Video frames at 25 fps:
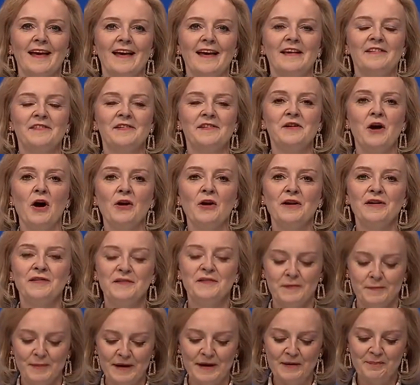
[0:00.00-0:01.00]
It's an honour
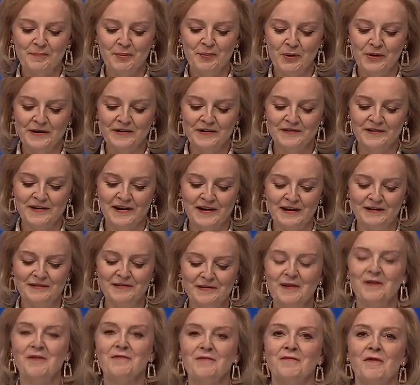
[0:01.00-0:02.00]
to be appointed
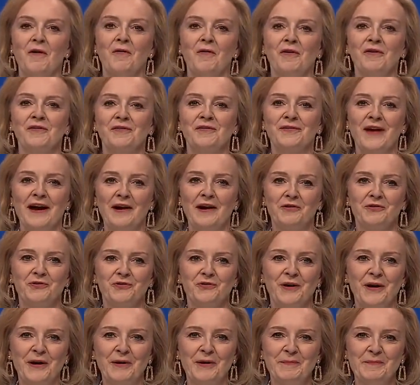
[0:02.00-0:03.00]
Foreign
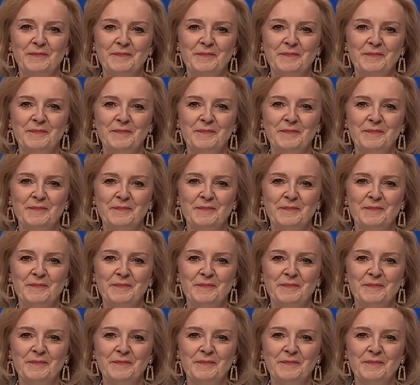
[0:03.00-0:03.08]
Secretary.